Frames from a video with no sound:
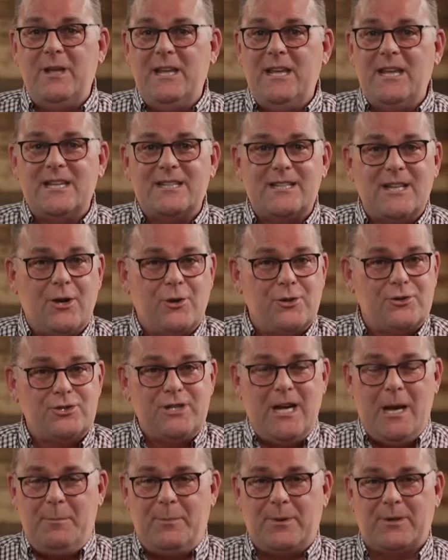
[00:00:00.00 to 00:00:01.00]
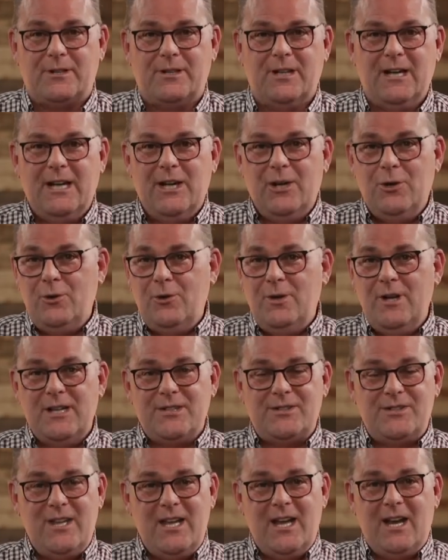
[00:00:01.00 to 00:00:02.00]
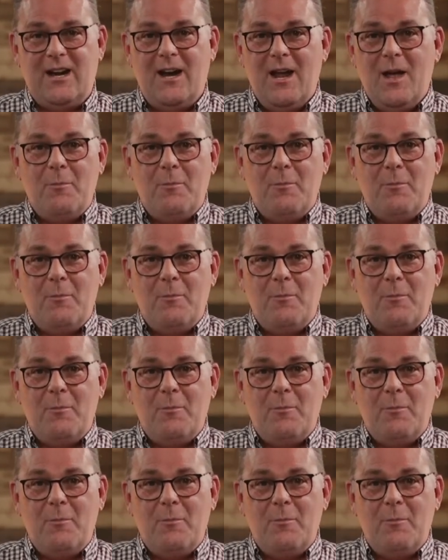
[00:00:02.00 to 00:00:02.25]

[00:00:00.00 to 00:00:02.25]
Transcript: He is our shepherd who is there